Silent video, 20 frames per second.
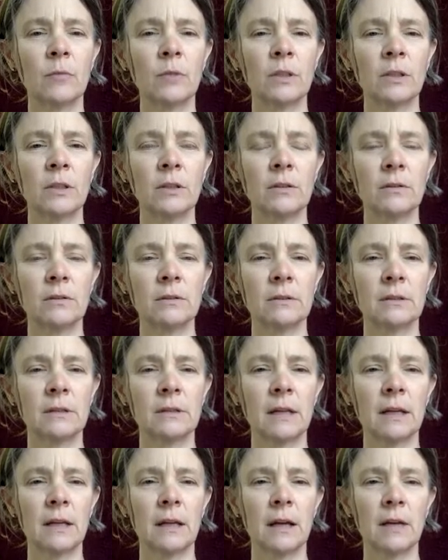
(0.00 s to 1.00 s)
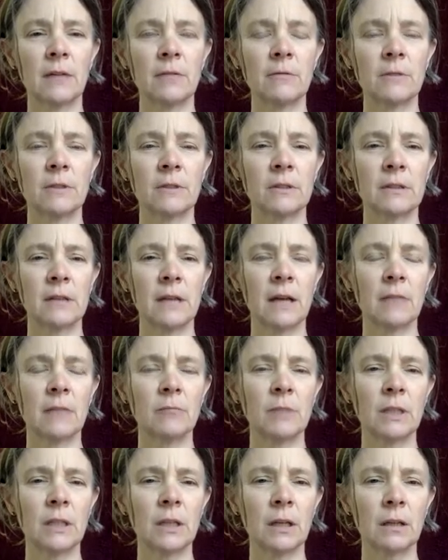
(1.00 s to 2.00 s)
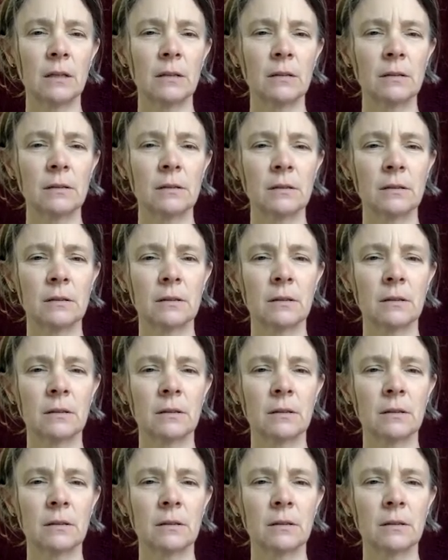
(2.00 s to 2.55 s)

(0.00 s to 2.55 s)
when you say, I feel sad because?